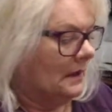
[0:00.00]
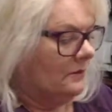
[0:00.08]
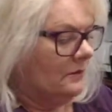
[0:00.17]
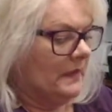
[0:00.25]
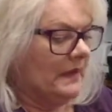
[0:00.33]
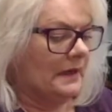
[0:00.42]

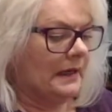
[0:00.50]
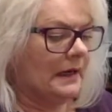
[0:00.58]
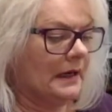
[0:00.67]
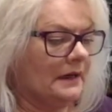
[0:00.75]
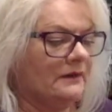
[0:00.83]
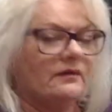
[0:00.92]
But I
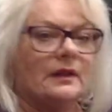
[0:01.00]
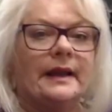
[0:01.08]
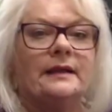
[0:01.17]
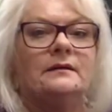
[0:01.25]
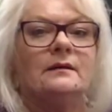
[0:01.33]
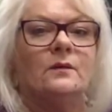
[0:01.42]
kind of
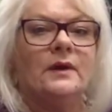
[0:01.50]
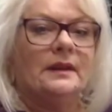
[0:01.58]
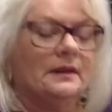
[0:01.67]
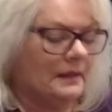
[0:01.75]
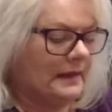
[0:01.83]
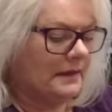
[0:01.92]
liked the way
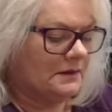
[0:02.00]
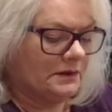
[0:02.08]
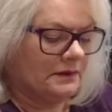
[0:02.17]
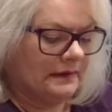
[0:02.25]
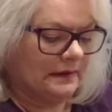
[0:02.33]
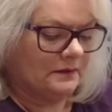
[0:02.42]
that
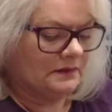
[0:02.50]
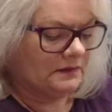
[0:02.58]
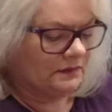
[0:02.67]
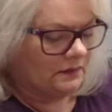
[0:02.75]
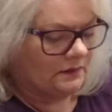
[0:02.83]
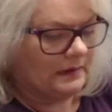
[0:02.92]
turned out,
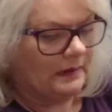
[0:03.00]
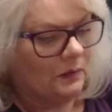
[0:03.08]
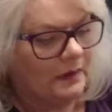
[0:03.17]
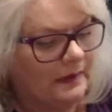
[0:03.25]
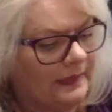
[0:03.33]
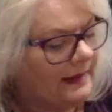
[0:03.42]
so I
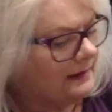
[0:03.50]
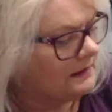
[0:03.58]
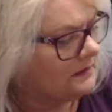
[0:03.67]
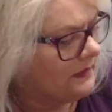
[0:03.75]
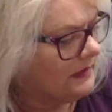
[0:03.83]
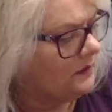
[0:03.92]
wanted that to
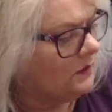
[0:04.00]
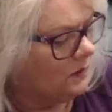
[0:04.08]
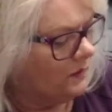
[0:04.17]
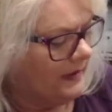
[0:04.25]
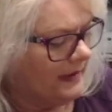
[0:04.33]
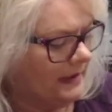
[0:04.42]
be a whole
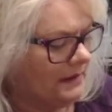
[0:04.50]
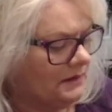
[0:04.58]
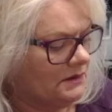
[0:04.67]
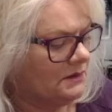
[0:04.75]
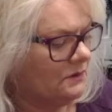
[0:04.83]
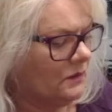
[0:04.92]

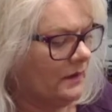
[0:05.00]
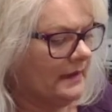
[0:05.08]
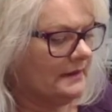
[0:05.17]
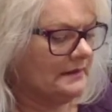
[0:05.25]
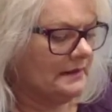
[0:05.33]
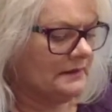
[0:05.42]
page, whereas
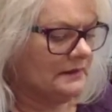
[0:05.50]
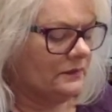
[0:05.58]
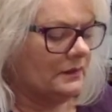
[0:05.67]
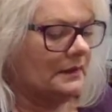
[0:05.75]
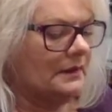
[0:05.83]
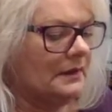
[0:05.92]
this
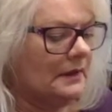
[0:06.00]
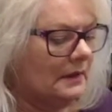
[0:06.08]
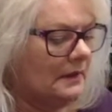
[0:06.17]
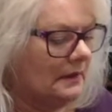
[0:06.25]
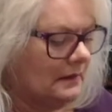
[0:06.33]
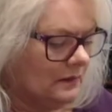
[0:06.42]
one
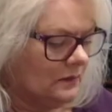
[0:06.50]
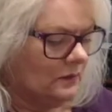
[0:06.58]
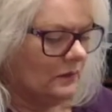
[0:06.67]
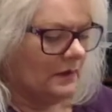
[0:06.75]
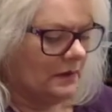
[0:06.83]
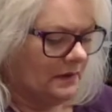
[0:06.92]

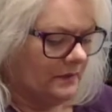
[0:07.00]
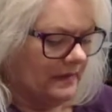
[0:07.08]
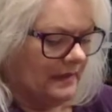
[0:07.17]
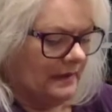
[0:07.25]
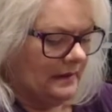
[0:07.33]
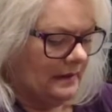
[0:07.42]
could
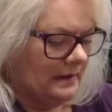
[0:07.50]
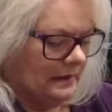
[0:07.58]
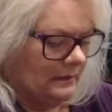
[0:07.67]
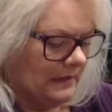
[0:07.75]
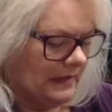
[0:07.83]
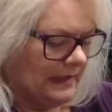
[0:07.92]
be
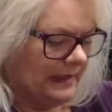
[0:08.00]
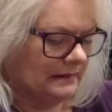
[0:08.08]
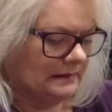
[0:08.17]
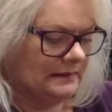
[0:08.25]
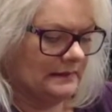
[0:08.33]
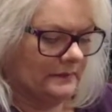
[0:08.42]
an
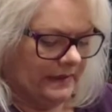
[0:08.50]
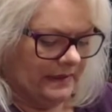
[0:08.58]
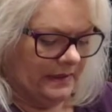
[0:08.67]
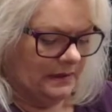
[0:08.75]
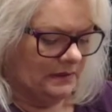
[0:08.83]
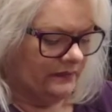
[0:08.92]
accent
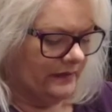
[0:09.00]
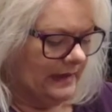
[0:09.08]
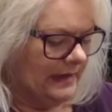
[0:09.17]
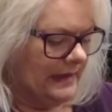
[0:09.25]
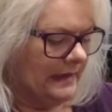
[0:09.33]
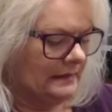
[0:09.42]
page for
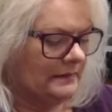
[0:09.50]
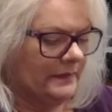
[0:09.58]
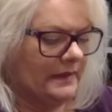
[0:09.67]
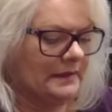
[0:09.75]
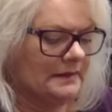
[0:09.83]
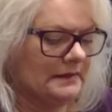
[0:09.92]
that
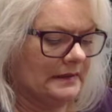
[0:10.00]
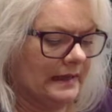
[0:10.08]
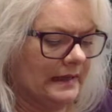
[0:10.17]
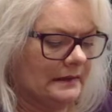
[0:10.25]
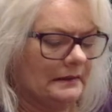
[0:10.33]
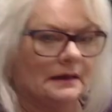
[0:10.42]
because it
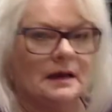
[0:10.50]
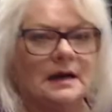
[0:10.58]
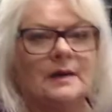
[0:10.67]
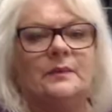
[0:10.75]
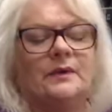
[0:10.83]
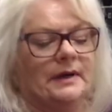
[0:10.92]
had the
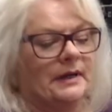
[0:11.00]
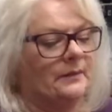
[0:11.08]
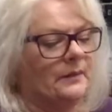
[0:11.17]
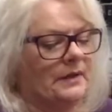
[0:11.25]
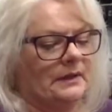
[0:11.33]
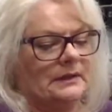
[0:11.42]
copper in it. But